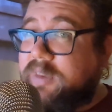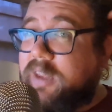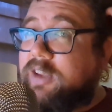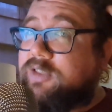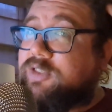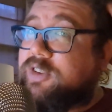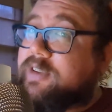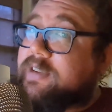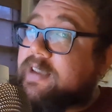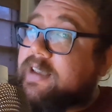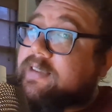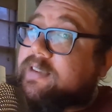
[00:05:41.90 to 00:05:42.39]

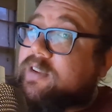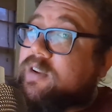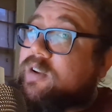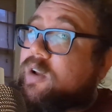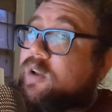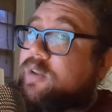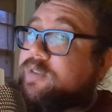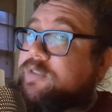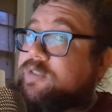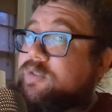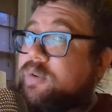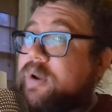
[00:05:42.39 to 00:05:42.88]
She sees it
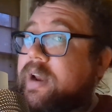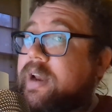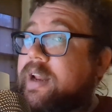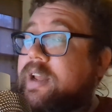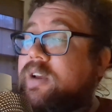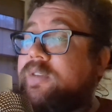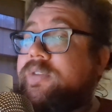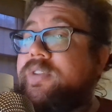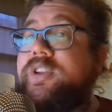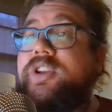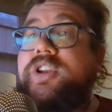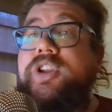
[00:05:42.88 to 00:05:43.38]

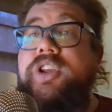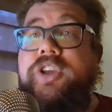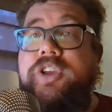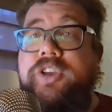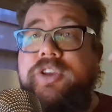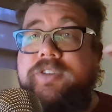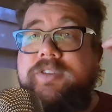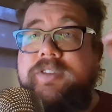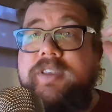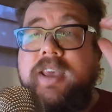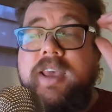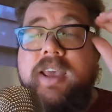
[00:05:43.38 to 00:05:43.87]
screening on the
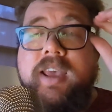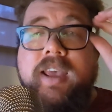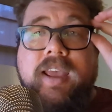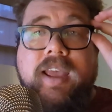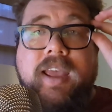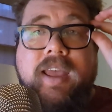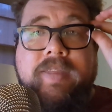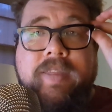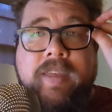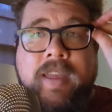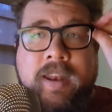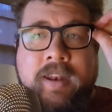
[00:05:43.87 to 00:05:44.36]
news,
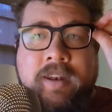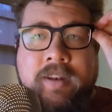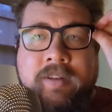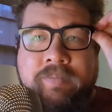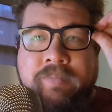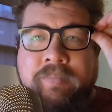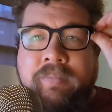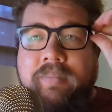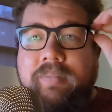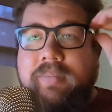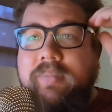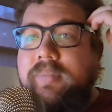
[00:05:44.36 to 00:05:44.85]
and then
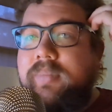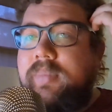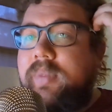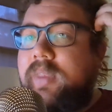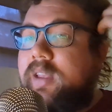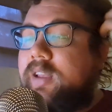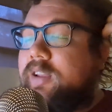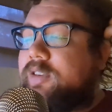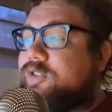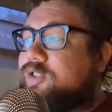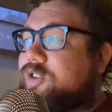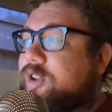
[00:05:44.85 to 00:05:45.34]

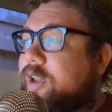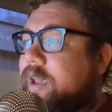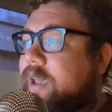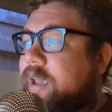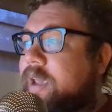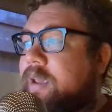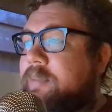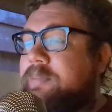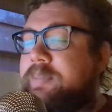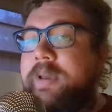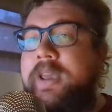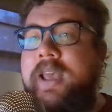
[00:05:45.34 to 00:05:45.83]

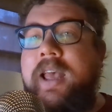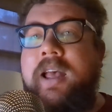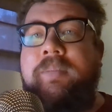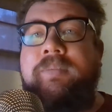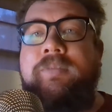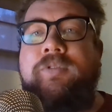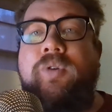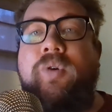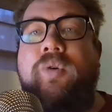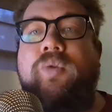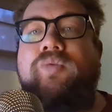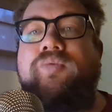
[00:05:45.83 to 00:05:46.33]
she
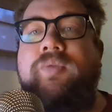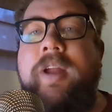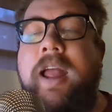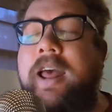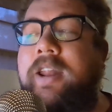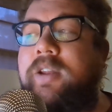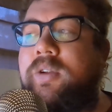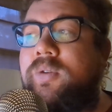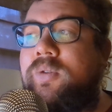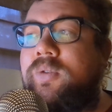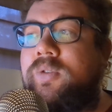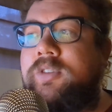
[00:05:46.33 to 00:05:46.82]
becomes all
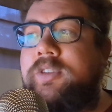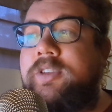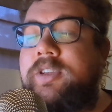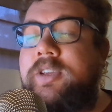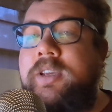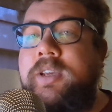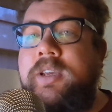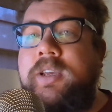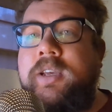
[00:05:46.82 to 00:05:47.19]
rattled.